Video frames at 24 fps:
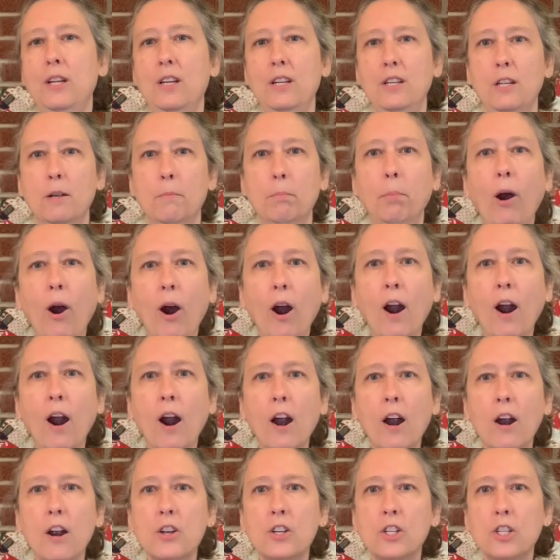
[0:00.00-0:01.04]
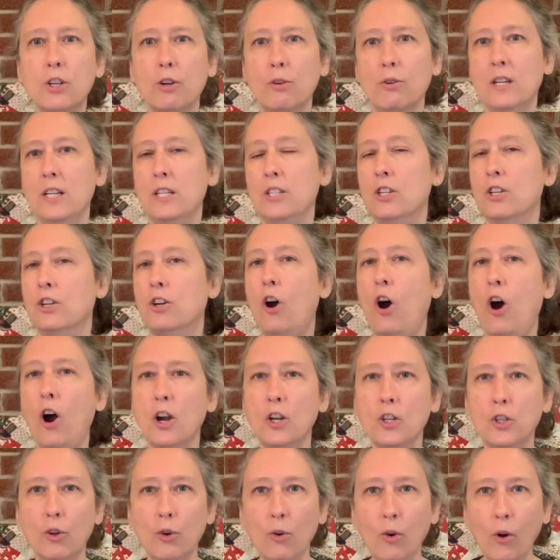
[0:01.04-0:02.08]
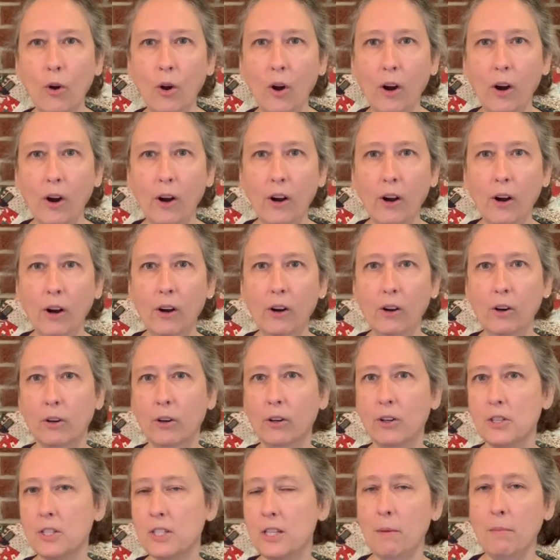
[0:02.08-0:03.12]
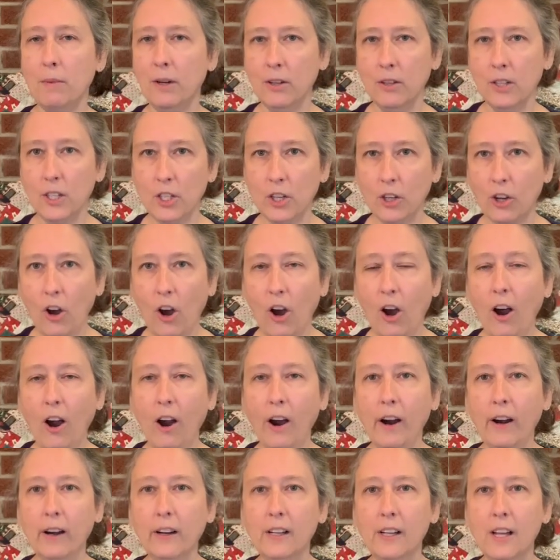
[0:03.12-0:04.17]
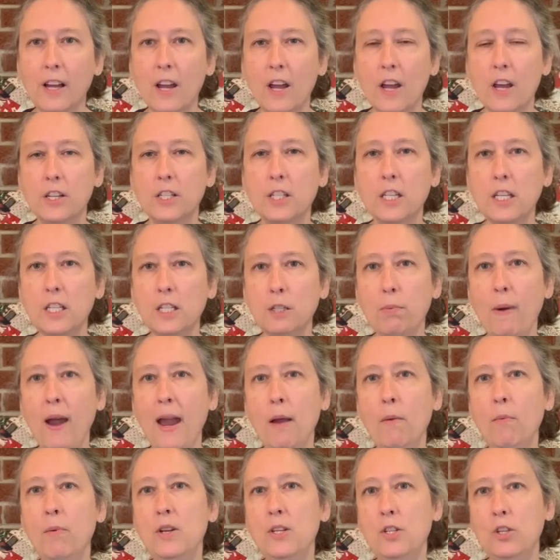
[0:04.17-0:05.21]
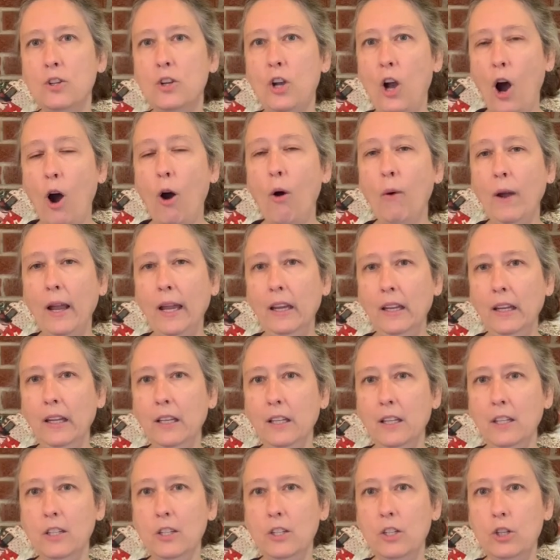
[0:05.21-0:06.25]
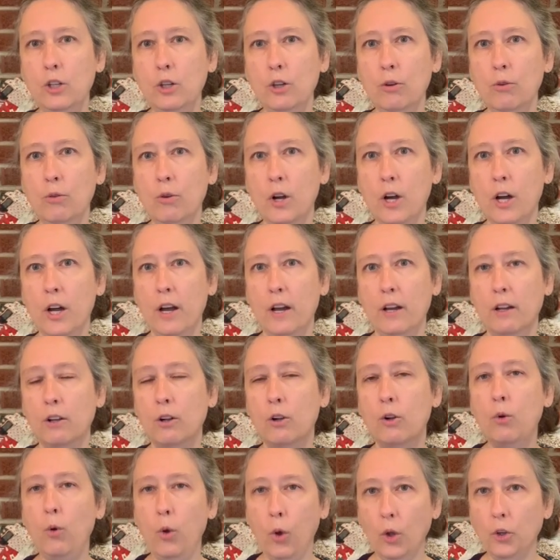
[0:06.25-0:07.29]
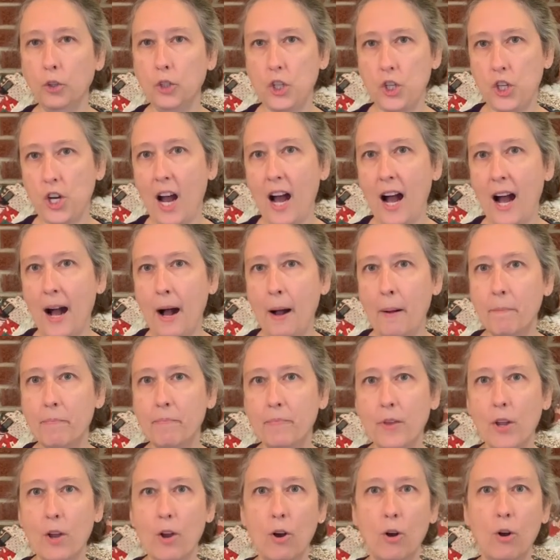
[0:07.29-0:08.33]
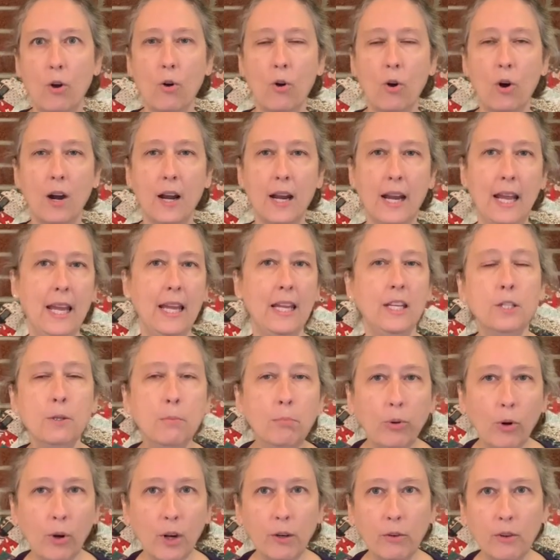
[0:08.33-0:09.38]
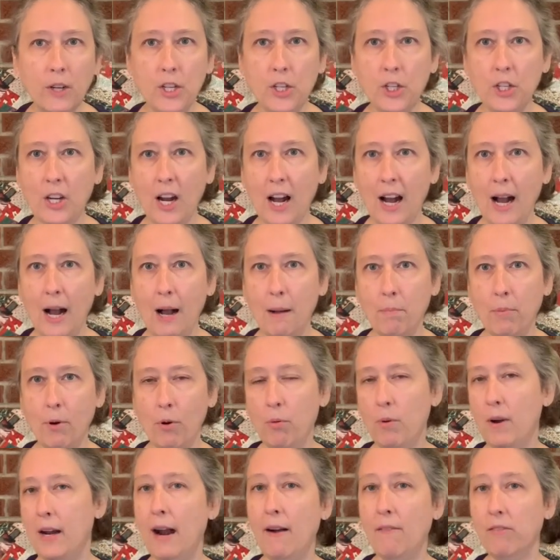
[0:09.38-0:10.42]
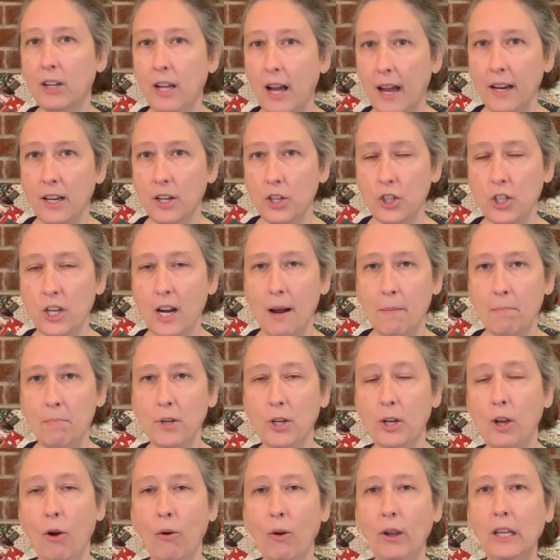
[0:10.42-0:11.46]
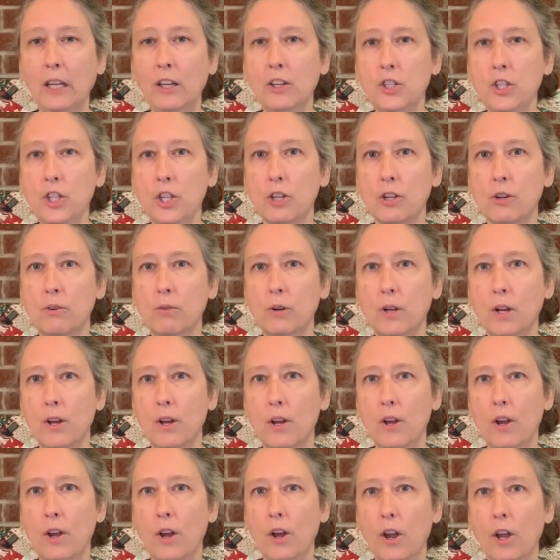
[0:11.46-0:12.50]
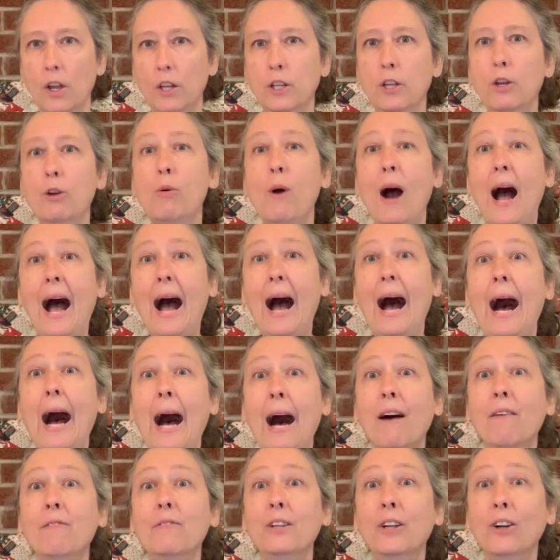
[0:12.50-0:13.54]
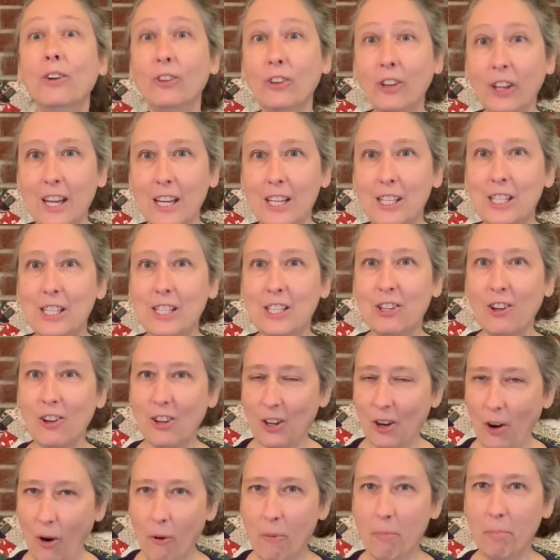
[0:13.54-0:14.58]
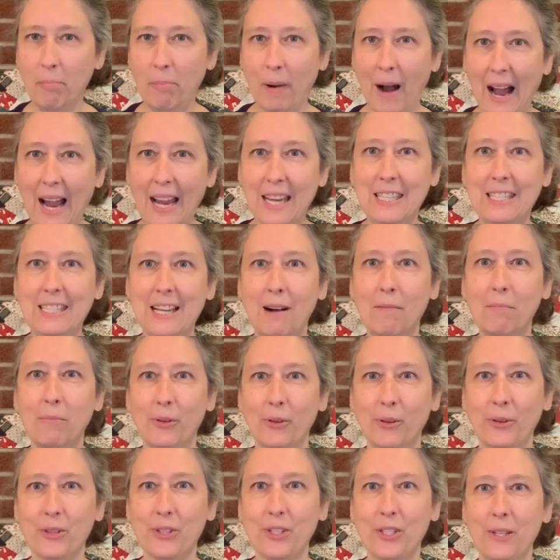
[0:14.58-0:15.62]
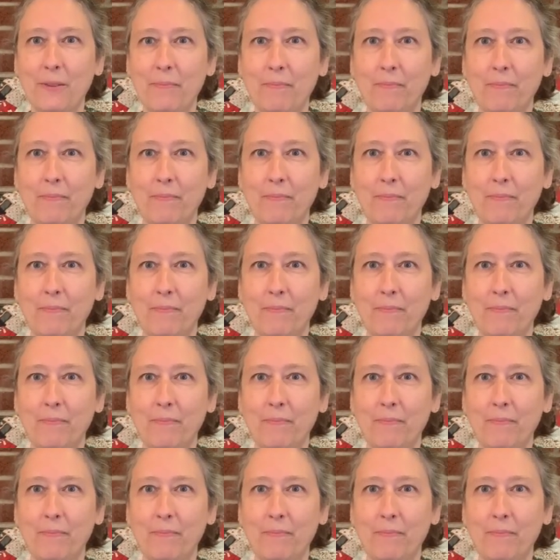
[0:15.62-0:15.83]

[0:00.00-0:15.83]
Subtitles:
in your purse or in your car door or somewhere in your car. So this way, when you go into a quilt shop or a hand embroidery shop or whatever kind of shop you're going into, you have your list so you don't buy doubles.